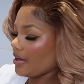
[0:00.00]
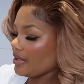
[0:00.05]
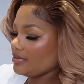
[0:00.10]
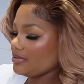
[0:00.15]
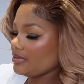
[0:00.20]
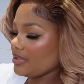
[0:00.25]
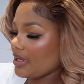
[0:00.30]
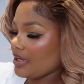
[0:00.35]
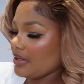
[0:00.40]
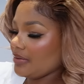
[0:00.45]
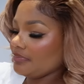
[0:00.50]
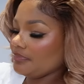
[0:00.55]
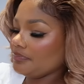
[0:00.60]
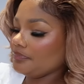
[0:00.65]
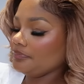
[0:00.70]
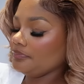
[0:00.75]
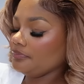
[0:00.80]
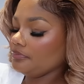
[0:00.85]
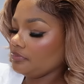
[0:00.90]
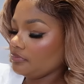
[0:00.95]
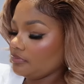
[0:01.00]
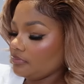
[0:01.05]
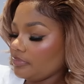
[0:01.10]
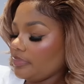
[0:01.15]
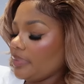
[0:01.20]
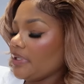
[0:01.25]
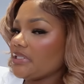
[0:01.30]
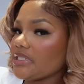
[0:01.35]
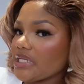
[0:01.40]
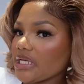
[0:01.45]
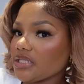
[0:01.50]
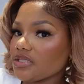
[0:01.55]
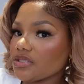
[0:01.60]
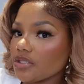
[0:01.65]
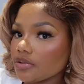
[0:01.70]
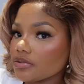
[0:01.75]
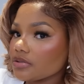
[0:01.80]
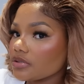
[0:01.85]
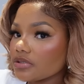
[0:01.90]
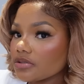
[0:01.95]
got some
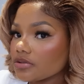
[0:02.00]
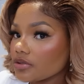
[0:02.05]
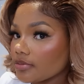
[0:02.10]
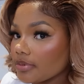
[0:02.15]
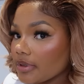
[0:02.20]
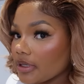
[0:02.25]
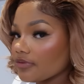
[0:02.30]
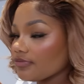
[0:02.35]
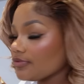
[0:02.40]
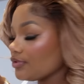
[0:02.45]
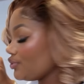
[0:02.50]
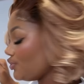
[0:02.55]
potatoes. This is my part of the